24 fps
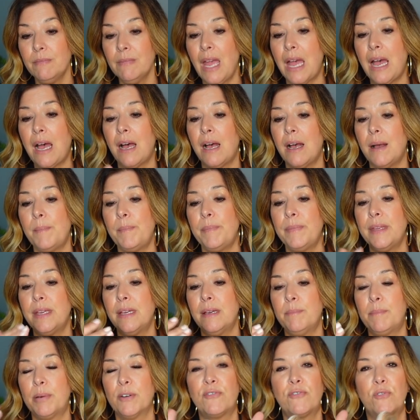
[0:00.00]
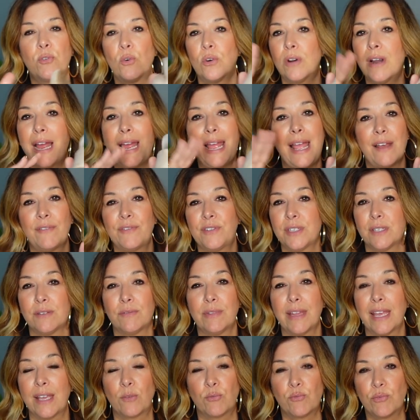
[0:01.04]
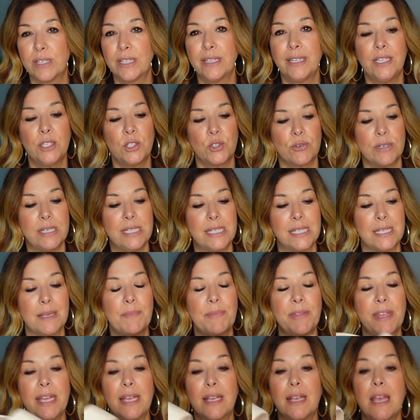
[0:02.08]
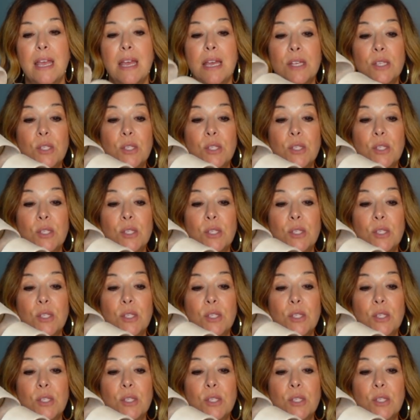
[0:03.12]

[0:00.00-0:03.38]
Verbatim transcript: um before I have to like really treat something.